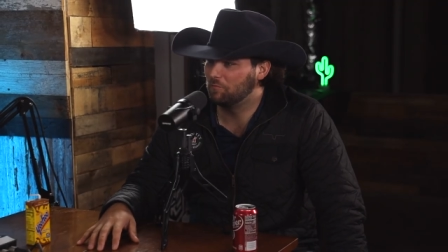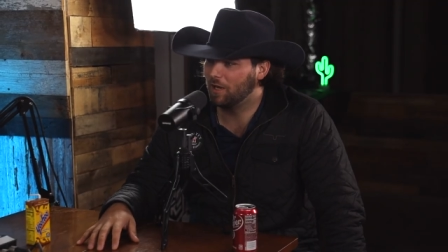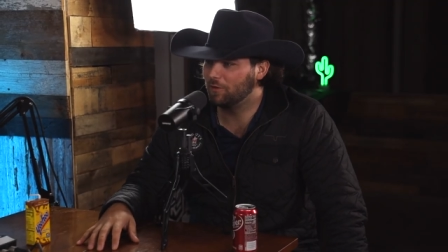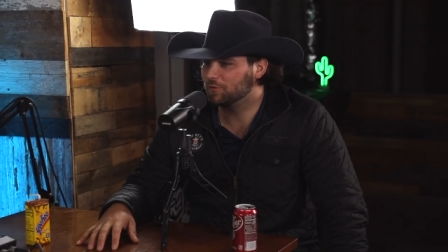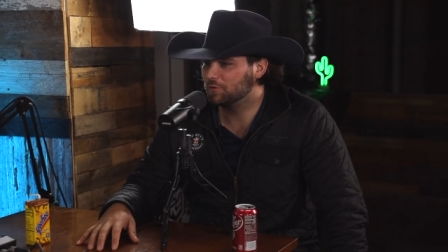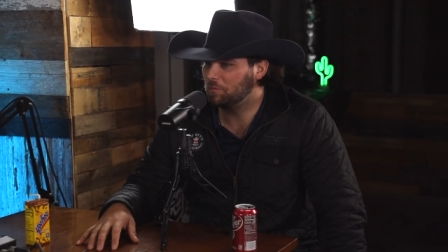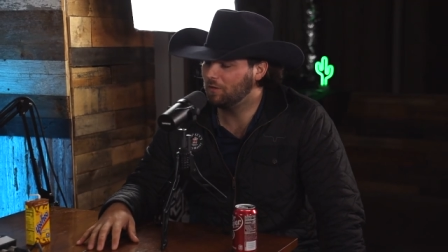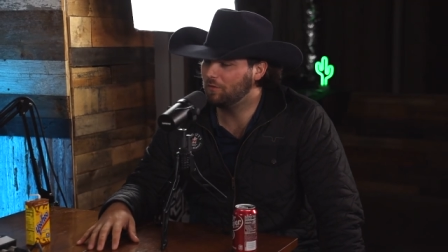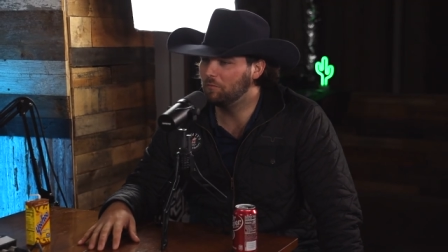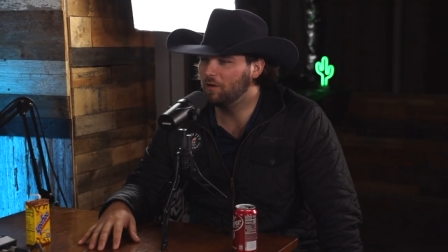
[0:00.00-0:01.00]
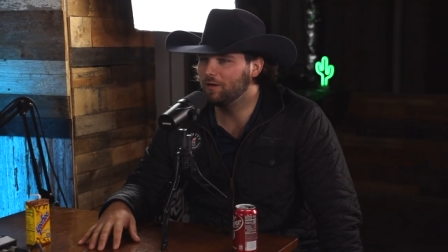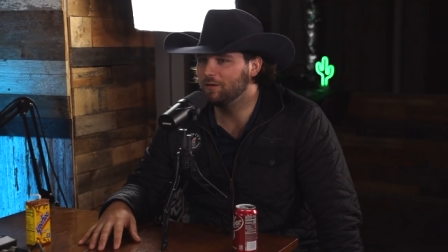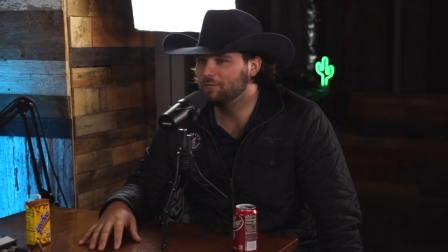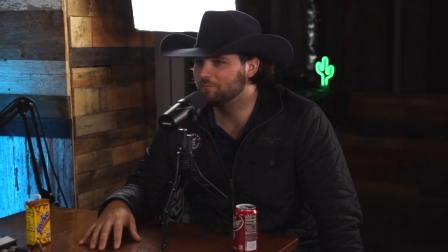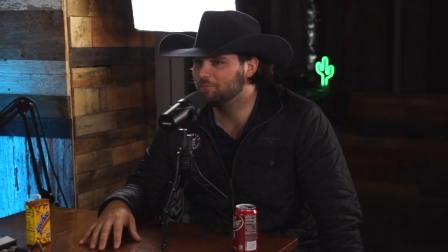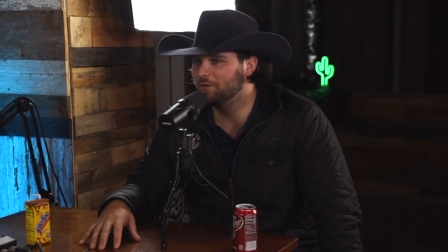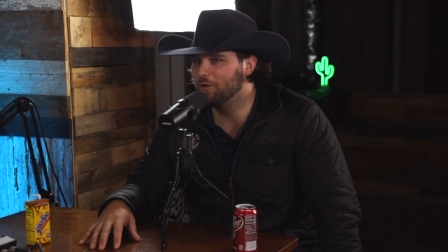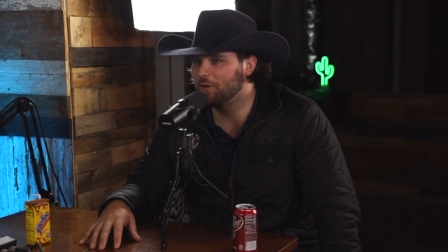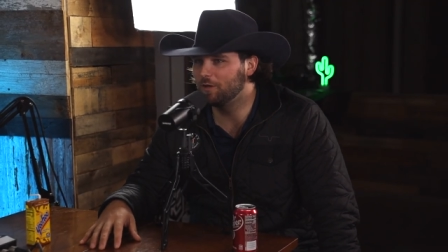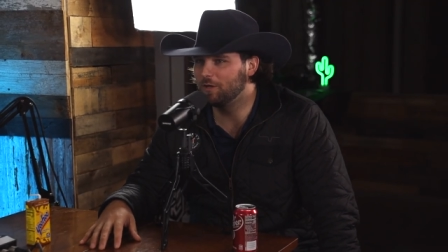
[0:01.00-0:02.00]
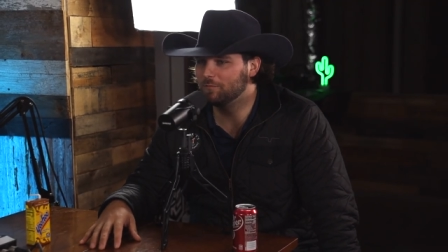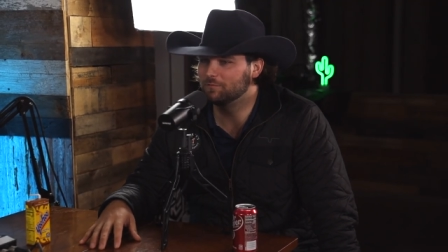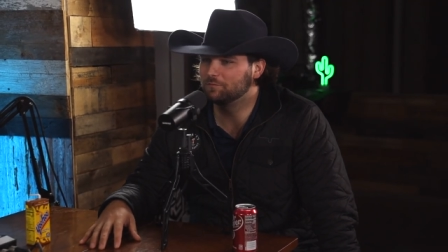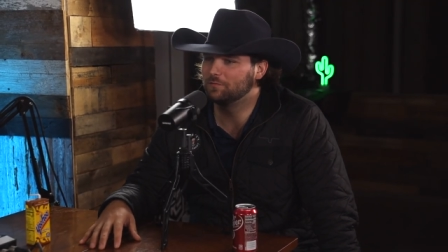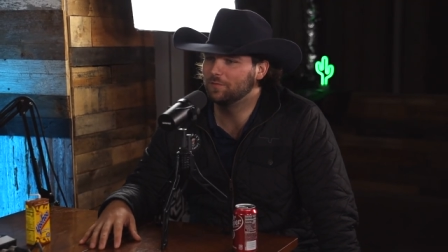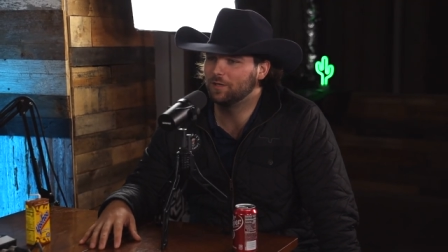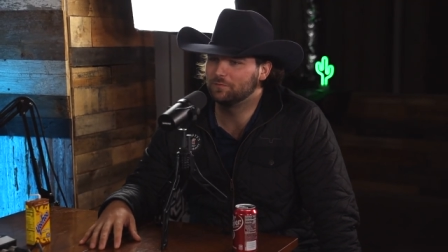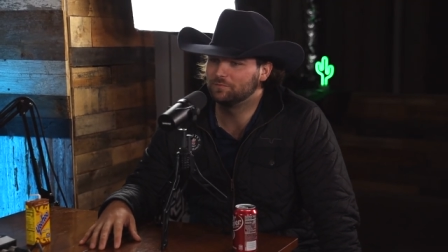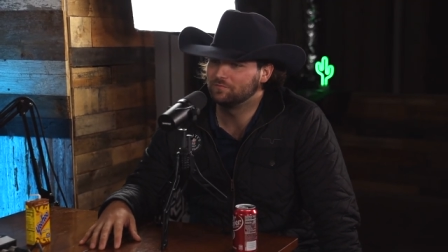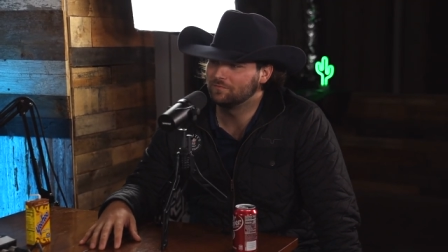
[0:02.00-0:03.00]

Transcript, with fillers: man, they're spending the money. You know, let them, let them,